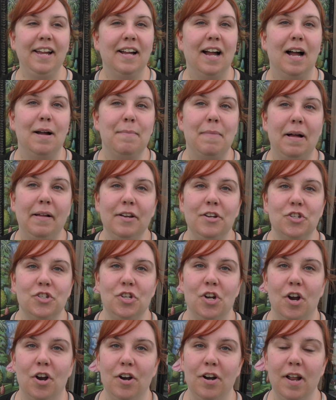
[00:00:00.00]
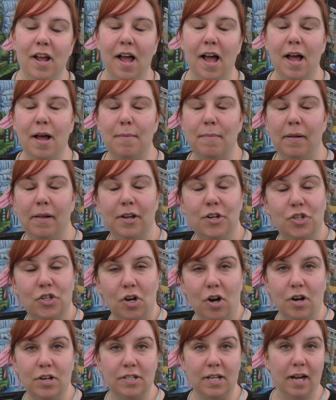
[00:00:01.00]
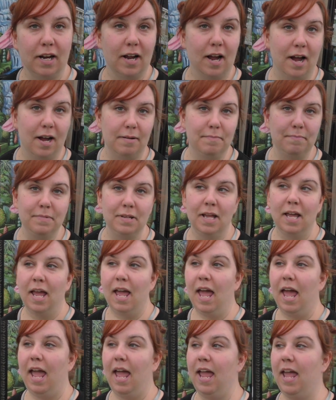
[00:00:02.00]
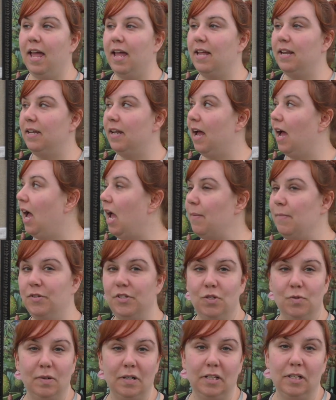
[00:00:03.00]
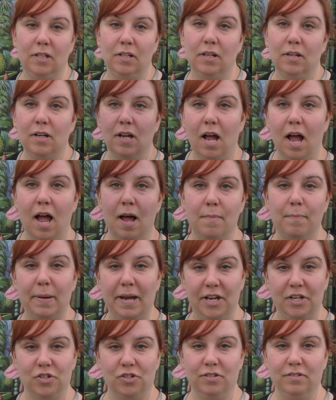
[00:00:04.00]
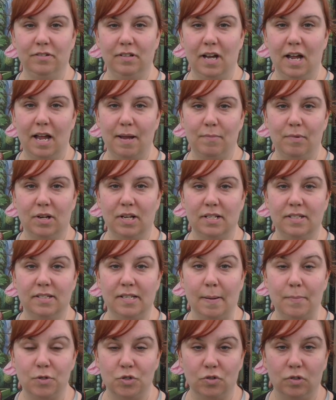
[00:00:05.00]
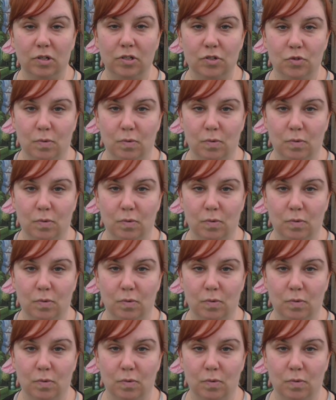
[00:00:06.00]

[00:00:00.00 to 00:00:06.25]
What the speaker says: I'm Molly Chenard, MollyChenard.com, and I'm a surreal painter. I'm a conceptual